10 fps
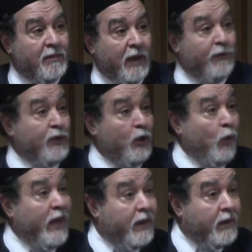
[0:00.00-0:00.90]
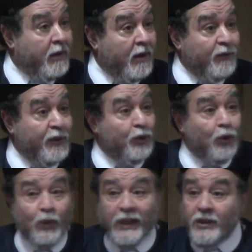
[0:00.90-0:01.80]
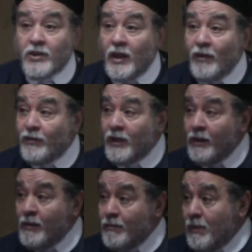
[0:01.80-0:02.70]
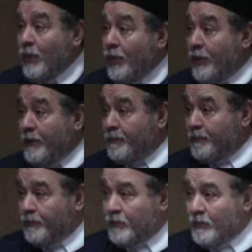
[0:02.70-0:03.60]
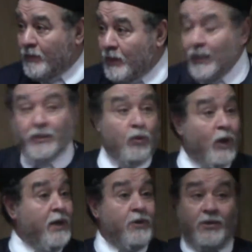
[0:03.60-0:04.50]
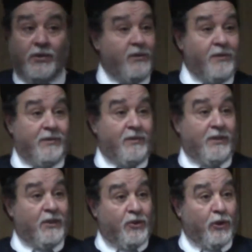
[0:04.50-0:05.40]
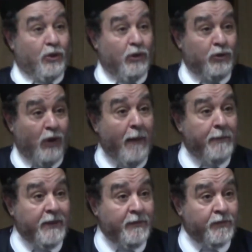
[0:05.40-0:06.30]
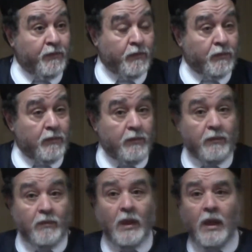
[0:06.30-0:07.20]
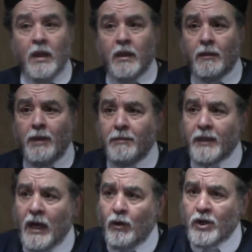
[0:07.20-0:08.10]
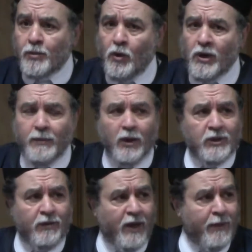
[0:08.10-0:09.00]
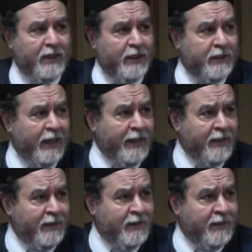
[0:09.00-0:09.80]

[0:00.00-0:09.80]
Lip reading: every week, every 2 weeks, every month. Otherwise, it's not going to happen. Remember how I spoke about the family day,